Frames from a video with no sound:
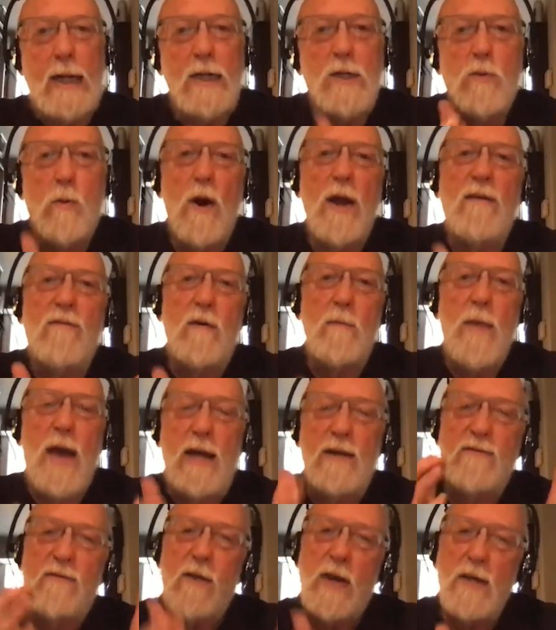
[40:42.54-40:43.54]
Each one of them
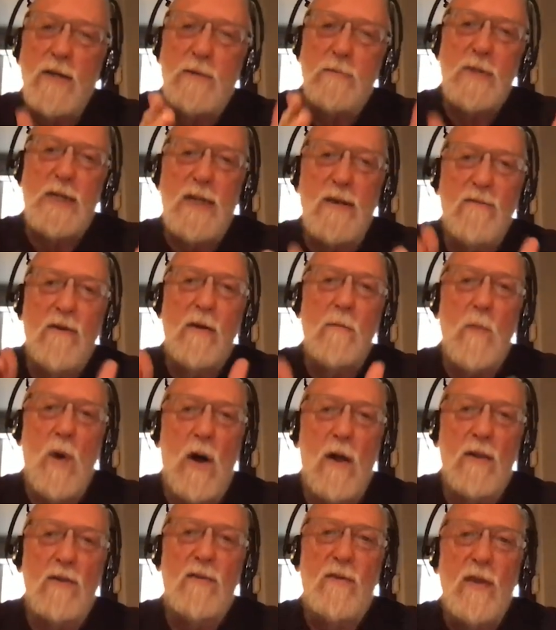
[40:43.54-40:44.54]
has very specific
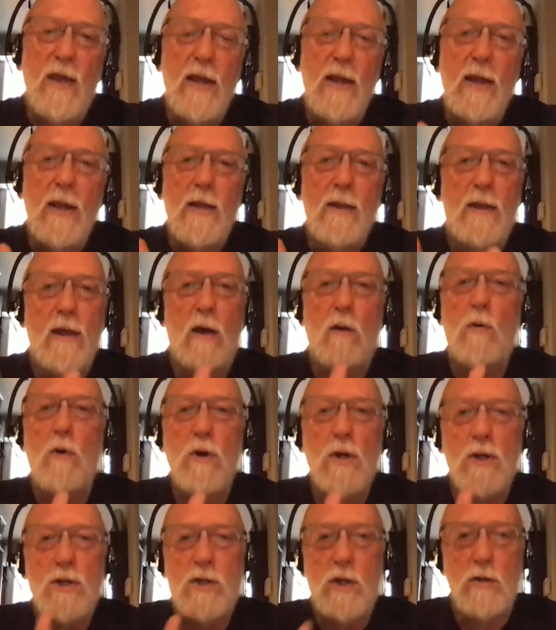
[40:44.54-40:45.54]
malts that
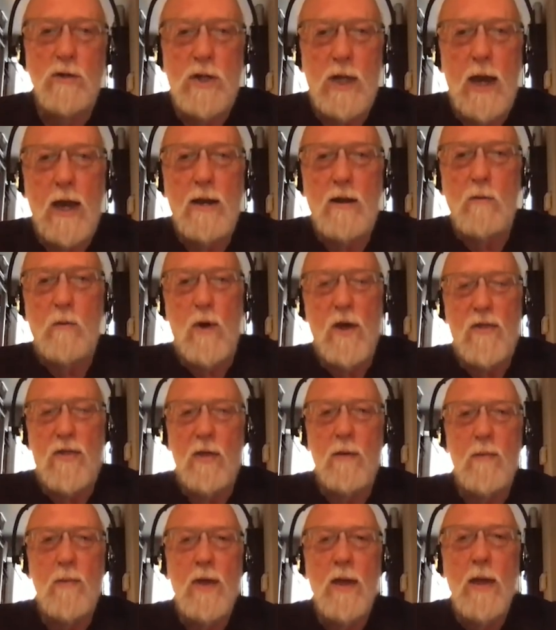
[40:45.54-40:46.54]
were associated with
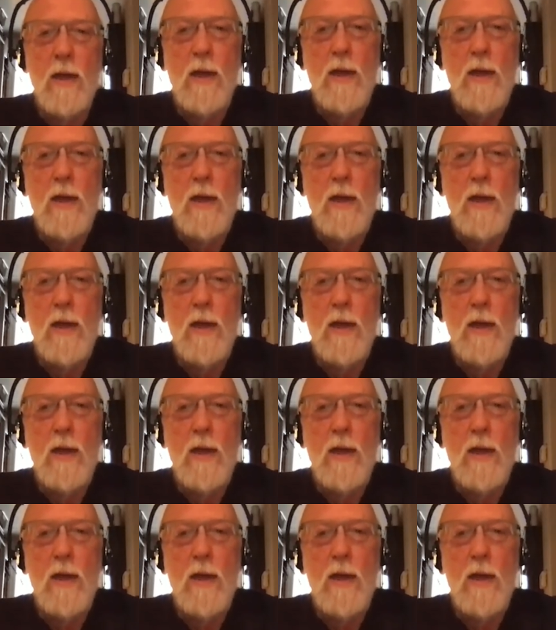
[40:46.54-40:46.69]
them.